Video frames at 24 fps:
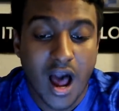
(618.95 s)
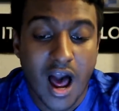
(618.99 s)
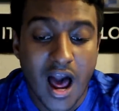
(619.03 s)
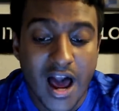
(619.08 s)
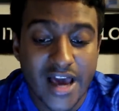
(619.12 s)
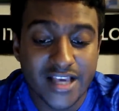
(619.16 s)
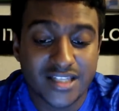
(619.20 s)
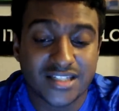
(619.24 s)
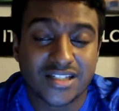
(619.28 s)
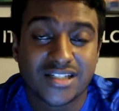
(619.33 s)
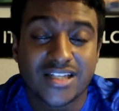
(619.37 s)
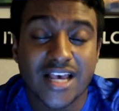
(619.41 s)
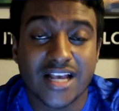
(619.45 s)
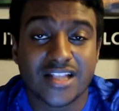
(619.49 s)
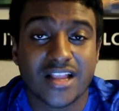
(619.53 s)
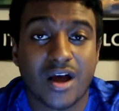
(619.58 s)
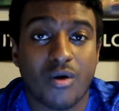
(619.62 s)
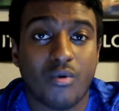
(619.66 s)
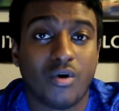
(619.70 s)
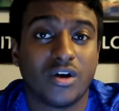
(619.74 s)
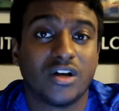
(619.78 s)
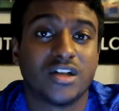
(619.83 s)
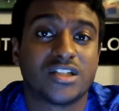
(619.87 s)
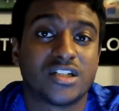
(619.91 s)
I said
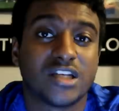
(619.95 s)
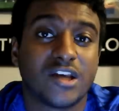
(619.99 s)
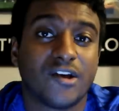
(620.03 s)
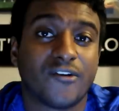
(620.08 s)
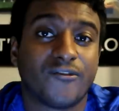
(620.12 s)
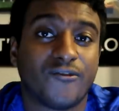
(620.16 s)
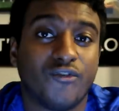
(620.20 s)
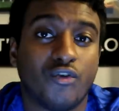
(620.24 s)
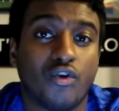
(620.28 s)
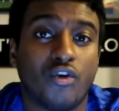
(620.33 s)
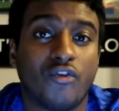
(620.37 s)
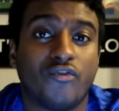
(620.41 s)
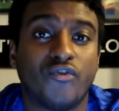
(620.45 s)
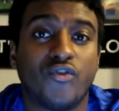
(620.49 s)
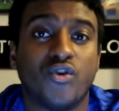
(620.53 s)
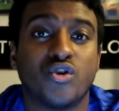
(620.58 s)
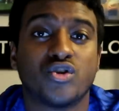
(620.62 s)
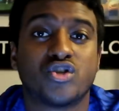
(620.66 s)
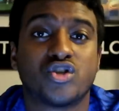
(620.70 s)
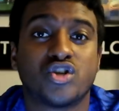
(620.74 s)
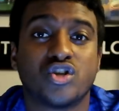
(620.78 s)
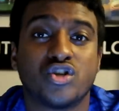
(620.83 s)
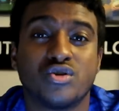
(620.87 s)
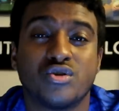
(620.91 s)
I want to see a
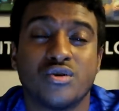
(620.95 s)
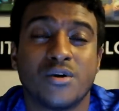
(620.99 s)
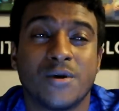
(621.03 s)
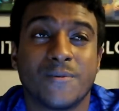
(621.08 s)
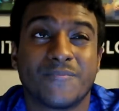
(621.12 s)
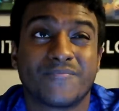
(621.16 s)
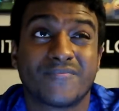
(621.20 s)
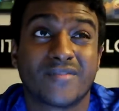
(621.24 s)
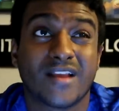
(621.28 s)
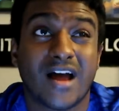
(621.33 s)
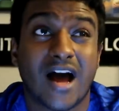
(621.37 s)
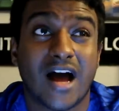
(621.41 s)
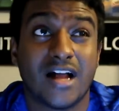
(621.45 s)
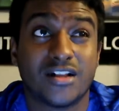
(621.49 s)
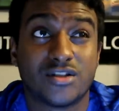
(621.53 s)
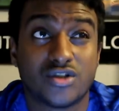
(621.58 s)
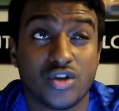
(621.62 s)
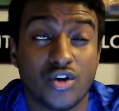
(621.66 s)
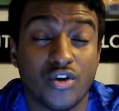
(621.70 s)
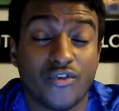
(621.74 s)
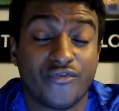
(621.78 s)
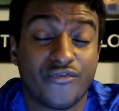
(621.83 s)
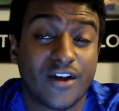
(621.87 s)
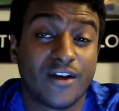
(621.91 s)
4-4-2. I
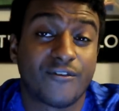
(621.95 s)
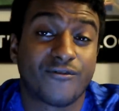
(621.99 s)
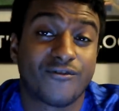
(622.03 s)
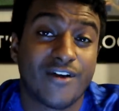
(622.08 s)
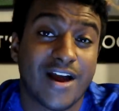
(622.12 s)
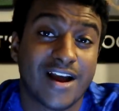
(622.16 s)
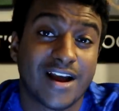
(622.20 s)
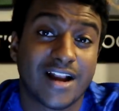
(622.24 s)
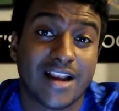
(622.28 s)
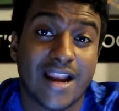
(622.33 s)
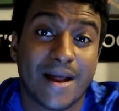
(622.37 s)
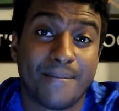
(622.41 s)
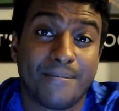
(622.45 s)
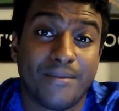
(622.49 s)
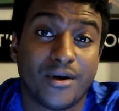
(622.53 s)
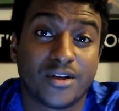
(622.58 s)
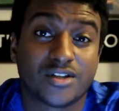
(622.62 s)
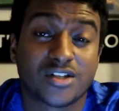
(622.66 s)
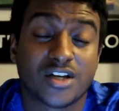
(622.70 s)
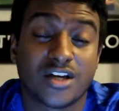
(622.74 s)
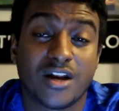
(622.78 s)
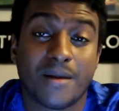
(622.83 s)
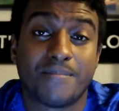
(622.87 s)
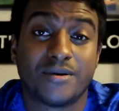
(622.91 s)
do think Frank
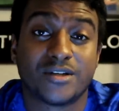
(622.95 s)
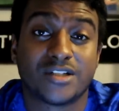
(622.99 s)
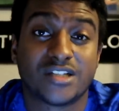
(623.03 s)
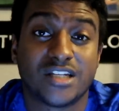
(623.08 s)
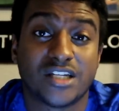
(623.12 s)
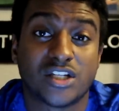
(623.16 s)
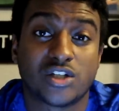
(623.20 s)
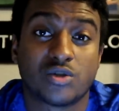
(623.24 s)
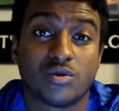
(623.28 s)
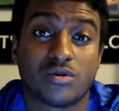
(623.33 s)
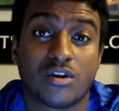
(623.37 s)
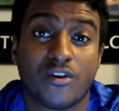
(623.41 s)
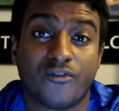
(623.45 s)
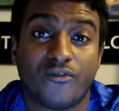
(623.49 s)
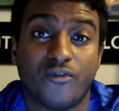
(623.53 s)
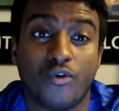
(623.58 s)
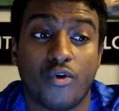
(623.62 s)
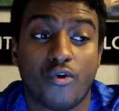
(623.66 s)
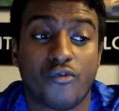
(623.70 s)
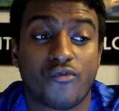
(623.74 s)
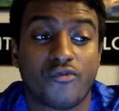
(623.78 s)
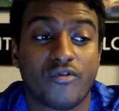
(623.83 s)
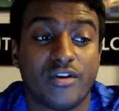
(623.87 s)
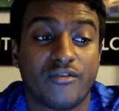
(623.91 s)
Lampard's going to persist with a
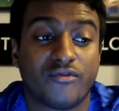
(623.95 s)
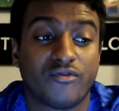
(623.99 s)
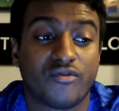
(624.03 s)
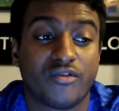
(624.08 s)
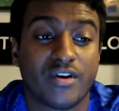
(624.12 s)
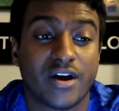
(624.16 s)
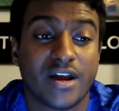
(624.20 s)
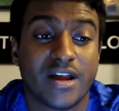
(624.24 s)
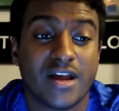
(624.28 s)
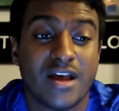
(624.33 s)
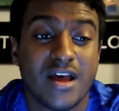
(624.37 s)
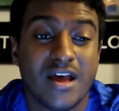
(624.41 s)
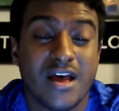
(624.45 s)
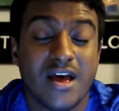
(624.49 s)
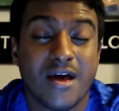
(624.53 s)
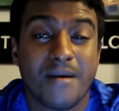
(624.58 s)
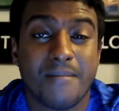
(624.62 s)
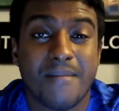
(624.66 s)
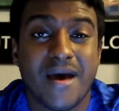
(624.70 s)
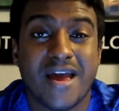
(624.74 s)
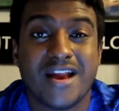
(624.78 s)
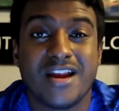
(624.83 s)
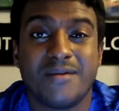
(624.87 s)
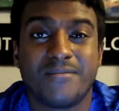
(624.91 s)
4-3-3,
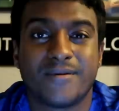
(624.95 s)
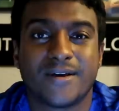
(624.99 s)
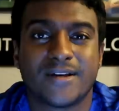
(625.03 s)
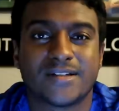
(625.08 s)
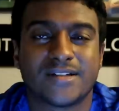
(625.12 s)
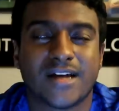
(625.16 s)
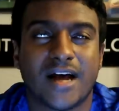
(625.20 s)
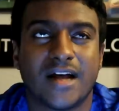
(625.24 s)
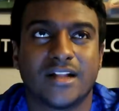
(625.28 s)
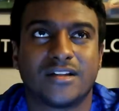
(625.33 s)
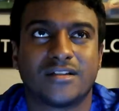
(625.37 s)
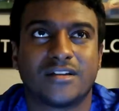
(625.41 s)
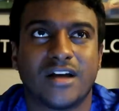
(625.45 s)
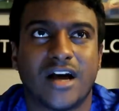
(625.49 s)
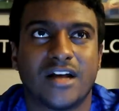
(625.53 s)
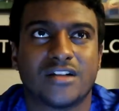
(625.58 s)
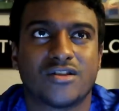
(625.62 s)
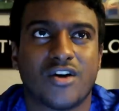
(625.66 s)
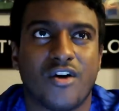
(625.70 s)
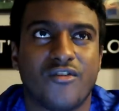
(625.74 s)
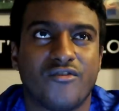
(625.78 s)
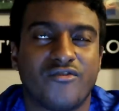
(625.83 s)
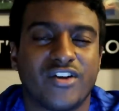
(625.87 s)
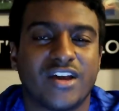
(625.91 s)
mainly because I
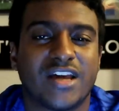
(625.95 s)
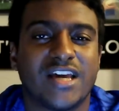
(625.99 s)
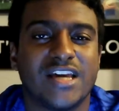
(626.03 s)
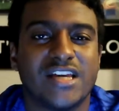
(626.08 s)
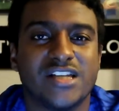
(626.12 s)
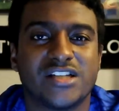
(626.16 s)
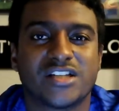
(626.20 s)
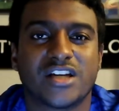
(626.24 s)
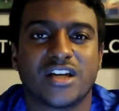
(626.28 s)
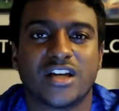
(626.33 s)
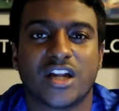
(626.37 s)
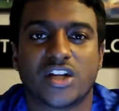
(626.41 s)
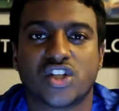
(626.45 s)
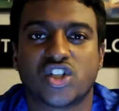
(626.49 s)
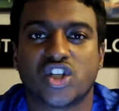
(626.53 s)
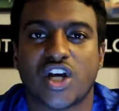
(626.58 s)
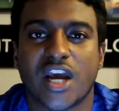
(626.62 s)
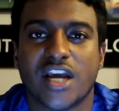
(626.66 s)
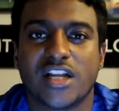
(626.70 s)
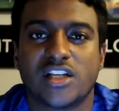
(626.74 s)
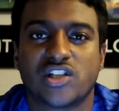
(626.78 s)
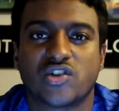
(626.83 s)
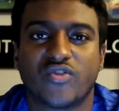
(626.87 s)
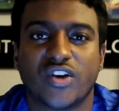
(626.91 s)
don't think he's going to
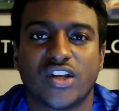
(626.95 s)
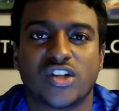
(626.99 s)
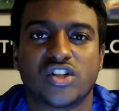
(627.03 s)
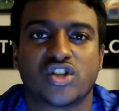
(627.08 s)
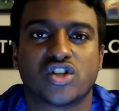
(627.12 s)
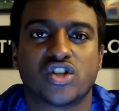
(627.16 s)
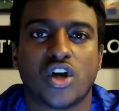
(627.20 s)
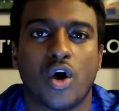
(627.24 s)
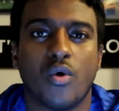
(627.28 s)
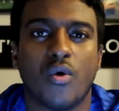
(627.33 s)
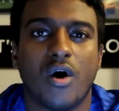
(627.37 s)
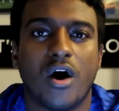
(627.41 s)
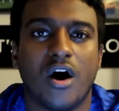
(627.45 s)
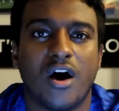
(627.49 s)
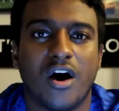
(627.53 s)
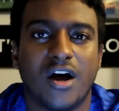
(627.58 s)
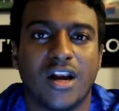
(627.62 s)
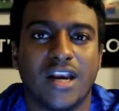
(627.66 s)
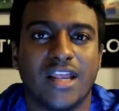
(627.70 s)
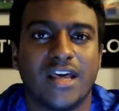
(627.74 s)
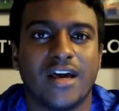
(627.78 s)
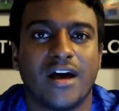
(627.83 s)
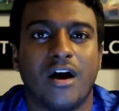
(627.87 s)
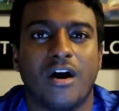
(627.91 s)
change things so
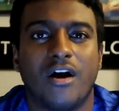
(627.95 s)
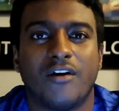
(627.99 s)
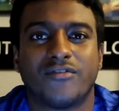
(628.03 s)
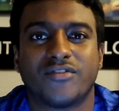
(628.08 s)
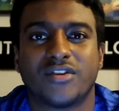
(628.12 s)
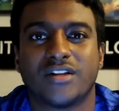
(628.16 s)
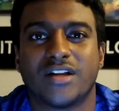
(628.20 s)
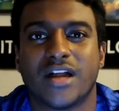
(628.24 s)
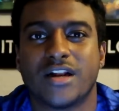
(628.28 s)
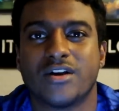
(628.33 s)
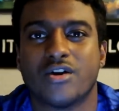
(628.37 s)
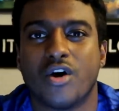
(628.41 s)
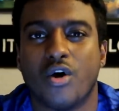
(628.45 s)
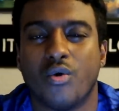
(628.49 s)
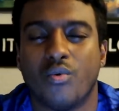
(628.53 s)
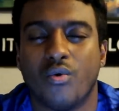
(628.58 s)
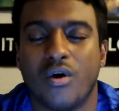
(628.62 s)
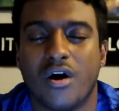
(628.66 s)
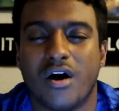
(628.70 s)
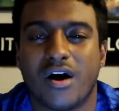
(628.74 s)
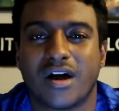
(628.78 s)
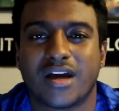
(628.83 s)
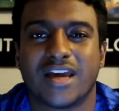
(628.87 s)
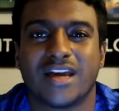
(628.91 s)
early after they're not
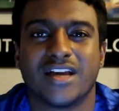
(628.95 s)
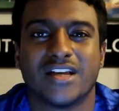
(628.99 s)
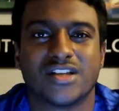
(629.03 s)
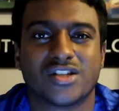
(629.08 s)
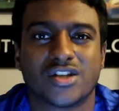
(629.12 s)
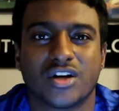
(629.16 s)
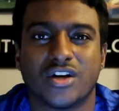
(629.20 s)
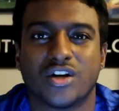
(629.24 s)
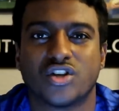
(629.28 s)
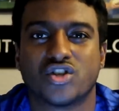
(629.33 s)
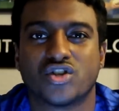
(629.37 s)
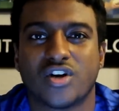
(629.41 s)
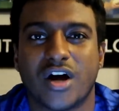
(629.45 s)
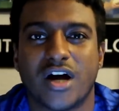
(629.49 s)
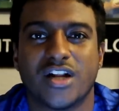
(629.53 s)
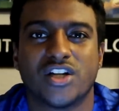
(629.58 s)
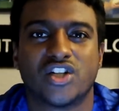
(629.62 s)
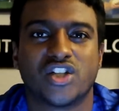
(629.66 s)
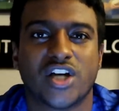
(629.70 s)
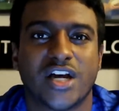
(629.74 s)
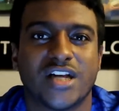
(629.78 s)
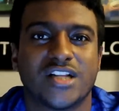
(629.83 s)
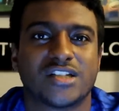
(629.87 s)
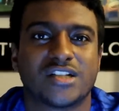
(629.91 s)
working. He's going to try
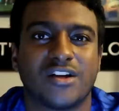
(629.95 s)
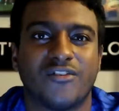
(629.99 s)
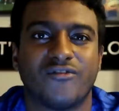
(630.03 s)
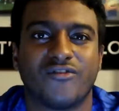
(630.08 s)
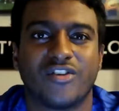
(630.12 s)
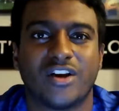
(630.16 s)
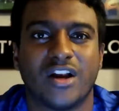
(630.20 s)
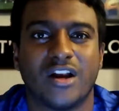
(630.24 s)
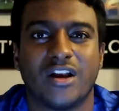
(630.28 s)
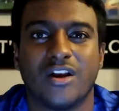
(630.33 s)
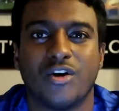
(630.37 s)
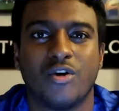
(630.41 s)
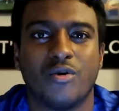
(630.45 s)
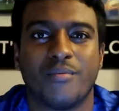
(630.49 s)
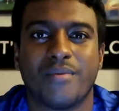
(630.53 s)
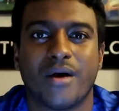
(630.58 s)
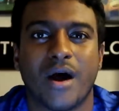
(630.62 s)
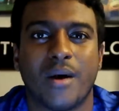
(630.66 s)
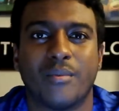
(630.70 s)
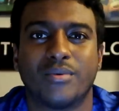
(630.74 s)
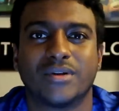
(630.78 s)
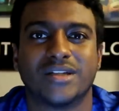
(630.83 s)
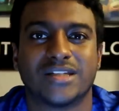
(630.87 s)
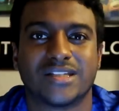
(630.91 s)
and change something a little
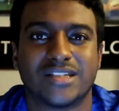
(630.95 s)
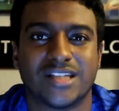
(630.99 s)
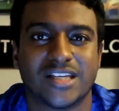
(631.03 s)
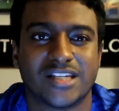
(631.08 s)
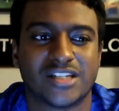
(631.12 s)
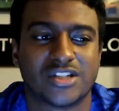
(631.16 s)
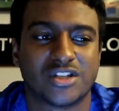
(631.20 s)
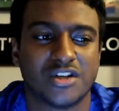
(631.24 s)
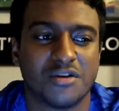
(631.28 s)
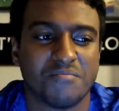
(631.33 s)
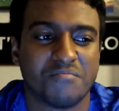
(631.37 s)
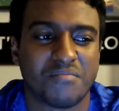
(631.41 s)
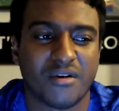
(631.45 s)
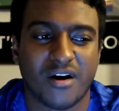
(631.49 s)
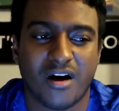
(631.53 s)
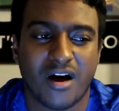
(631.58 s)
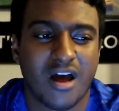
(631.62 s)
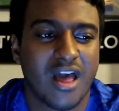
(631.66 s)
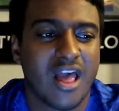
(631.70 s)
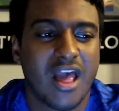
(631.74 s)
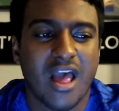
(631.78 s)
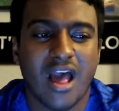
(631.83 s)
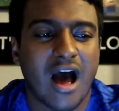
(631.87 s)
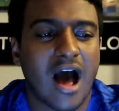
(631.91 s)
bit up with the system,
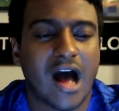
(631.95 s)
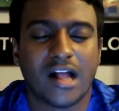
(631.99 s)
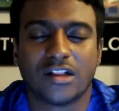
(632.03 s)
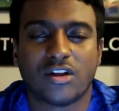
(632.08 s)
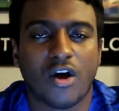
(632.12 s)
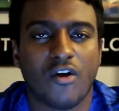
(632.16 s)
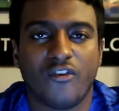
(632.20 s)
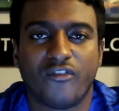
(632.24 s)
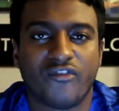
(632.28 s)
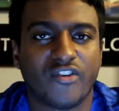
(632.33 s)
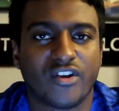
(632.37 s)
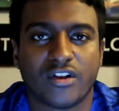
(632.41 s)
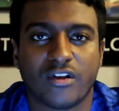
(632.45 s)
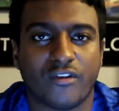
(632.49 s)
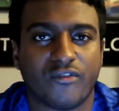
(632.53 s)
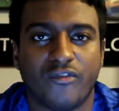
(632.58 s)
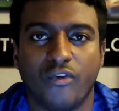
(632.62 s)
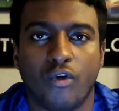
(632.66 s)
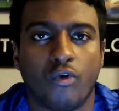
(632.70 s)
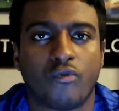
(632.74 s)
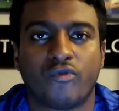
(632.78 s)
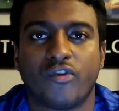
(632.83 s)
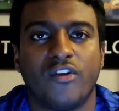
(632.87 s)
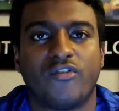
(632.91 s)
but I don't think the
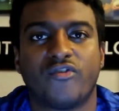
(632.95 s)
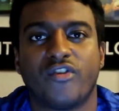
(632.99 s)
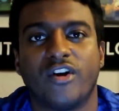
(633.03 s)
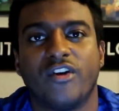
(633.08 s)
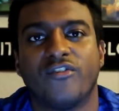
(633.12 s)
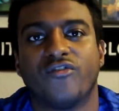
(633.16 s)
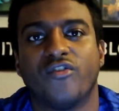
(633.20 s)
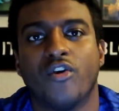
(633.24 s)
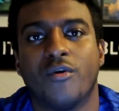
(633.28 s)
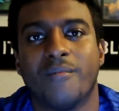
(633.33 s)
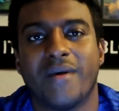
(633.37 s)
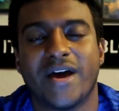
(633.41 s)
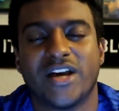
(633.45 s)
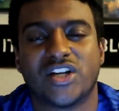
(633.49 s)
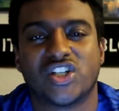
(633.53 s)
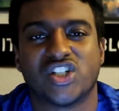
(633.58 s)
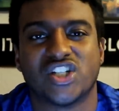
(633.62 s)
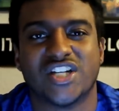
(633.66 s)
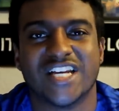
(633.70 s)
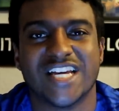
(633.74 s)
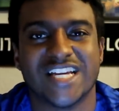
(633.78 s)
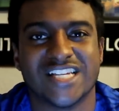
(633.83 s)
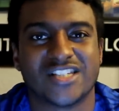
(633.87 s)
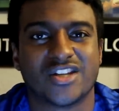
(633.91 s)
4-3-3
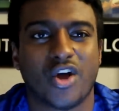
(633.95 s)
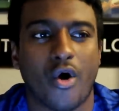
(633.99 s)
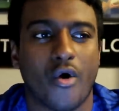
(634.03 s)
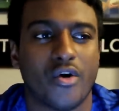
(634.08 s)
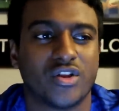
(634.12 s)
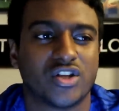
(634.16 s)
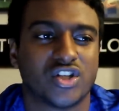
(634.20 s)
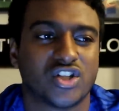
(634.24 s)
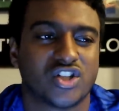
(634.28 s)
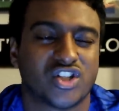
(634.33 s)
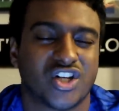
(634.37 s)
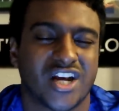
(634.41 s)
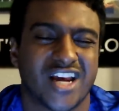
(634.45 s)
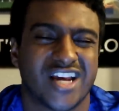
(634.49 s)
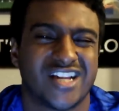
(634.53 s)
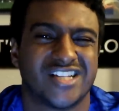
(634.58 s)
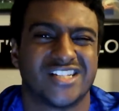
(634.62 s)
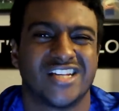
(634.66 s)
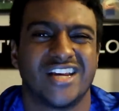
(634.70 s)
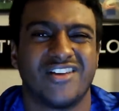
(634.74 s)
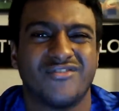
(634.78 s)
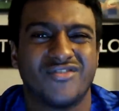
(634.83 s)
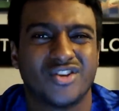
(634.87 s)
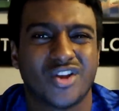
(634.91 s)
formation is going to
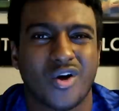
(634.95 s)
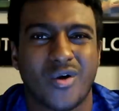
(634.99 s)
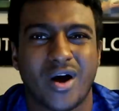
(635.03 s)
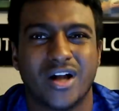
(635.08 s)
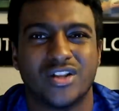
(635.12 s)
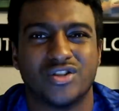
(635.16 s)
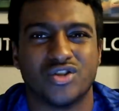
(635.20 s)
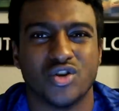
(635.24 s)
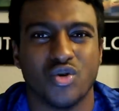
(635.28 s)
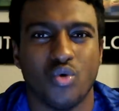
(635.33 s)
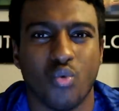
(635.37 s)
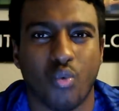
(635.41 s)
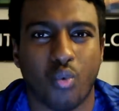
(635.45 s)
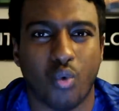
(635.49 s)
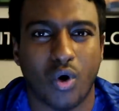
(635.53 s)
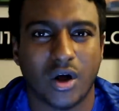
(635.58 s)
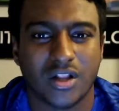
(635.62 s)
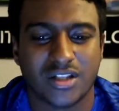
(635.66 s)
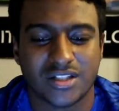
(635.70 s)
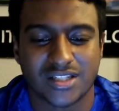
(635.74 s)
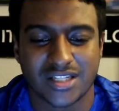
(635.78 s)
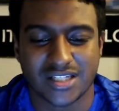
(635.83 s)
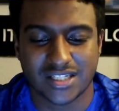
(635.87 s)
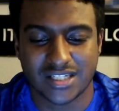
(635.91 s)
change, even though I do
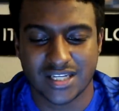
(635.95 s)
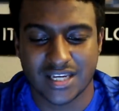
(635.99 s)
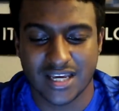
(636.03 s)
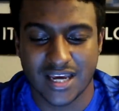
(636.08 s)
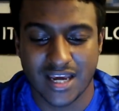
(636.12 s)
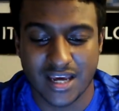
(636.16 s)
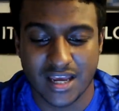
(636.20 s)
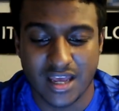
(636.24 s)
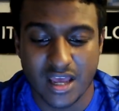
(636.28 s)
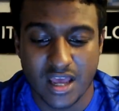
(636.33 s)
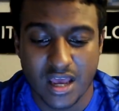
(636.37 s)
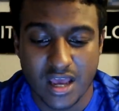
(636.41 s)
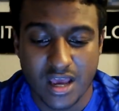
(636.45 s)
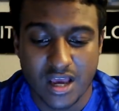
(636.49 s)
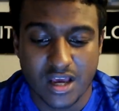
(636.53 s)
want to see it.